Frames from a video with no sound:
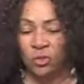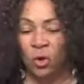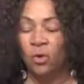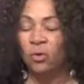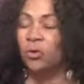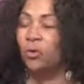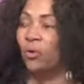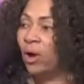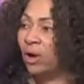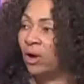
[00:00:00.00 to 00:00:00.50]

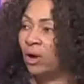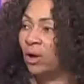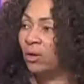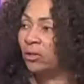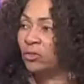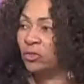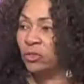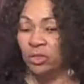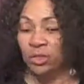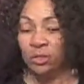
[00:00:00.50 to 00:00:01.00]
don't know our
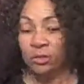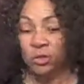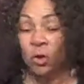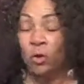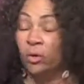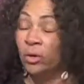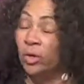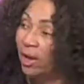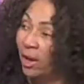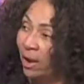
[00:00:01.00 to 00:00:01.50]
culture, that
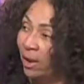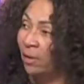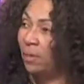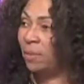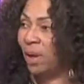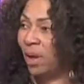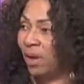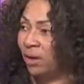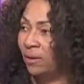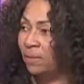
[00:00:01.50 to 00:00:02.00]
don't care
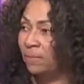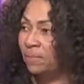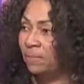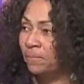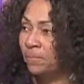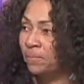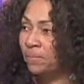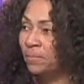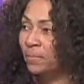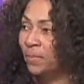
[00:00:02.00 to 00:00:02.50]
about it. Mm
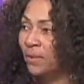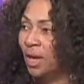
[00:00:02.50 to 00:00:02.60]
-hmm.